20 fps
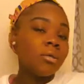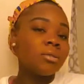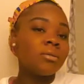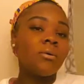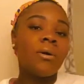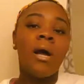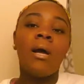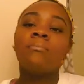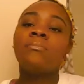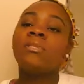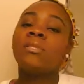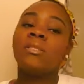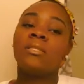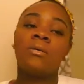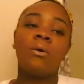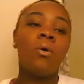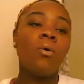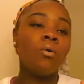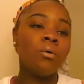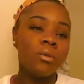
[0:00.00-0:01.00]
So I'm
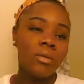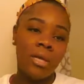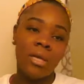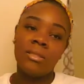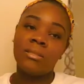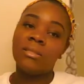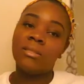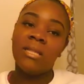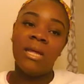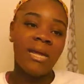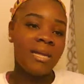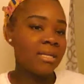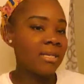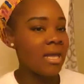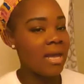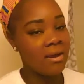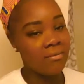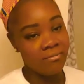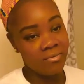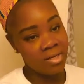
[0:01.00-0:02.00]
just holding on to like
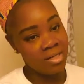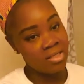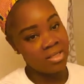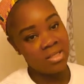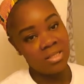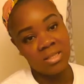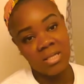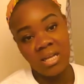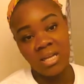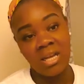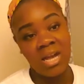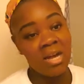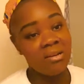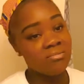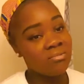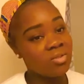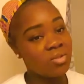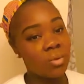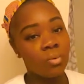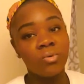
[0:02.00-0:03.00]
that railing, like
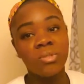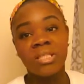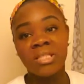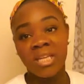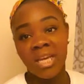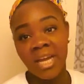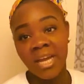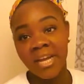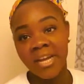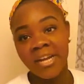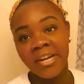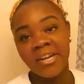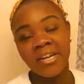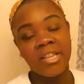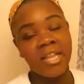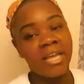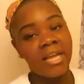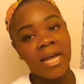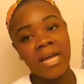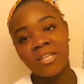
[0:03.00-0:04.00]
I'm so scared.
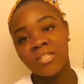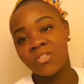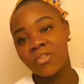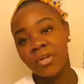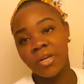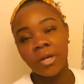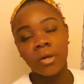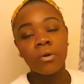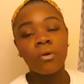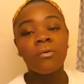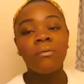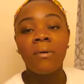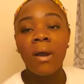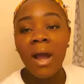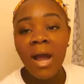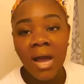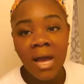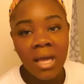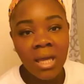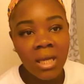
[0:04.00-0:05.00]
Like, I started
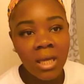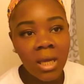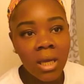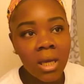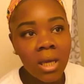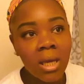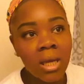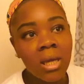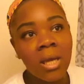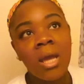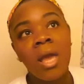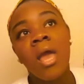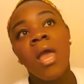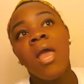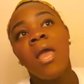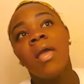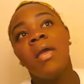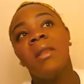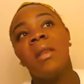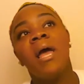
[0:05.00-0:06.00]
crying,
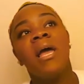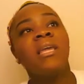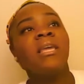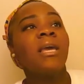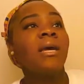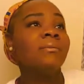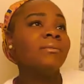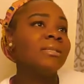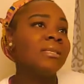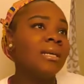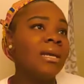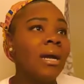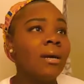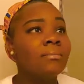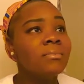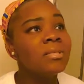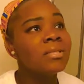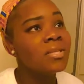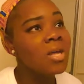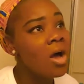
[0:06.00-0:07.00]
and I kept saying,
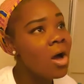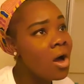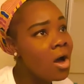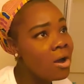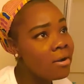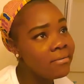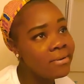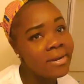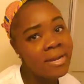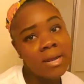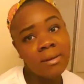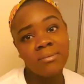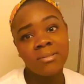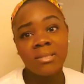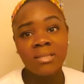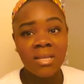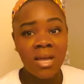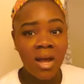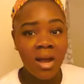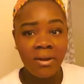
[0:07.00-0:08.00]
I'm
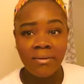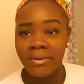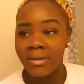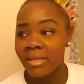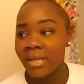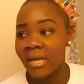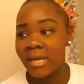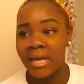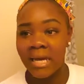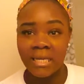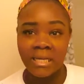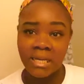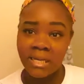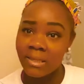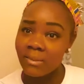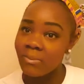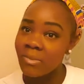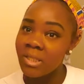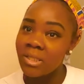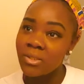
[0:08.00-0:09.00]
sorry, like I
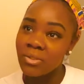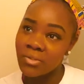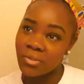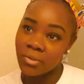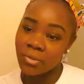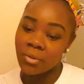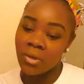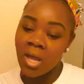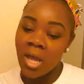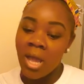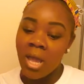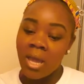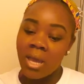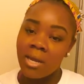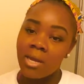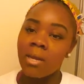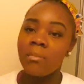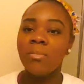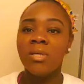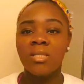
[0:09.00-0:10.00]
didn't mean to.
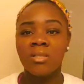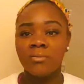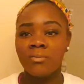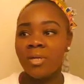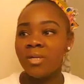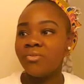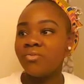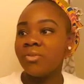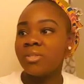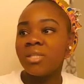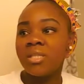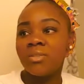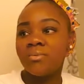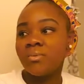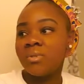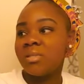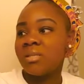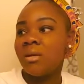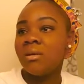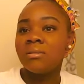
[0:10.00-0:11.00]
And then Mr. Rodriguez
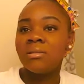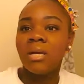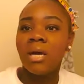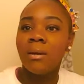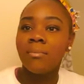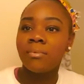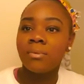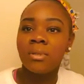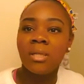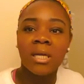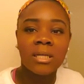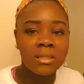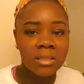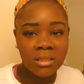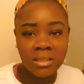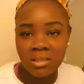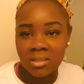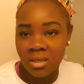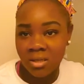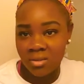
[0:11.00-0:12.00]
was on top of like the
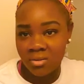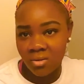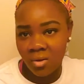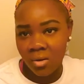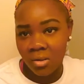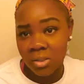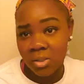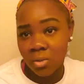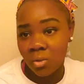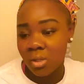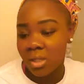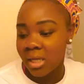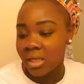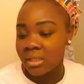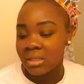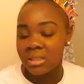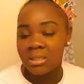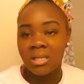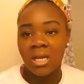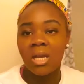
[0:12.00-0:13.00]
stairs also,
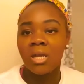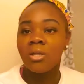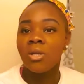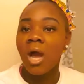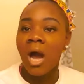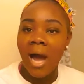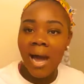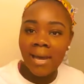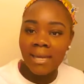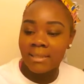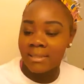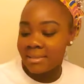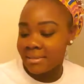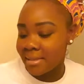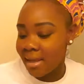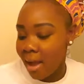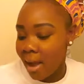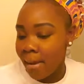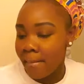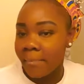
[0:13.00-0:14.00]
like saying, guys,
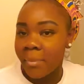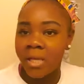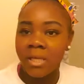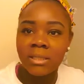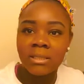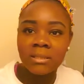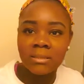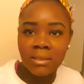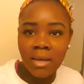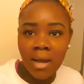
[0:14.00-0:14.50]
stop it.